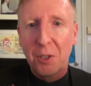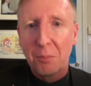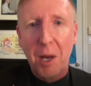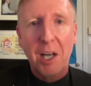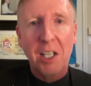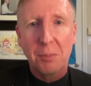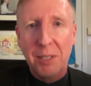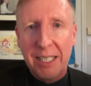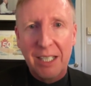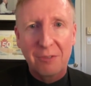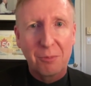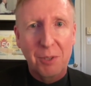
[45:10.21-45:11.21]
can possibly
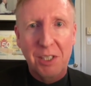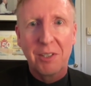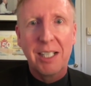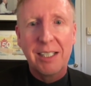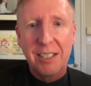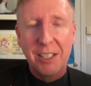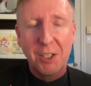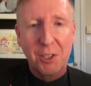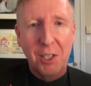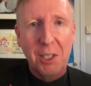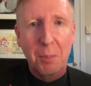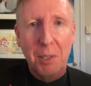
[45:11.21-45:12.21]
get from civilization
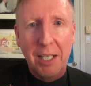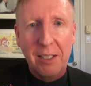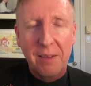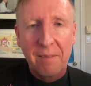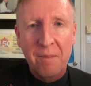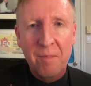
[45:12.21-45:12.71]
on the planet.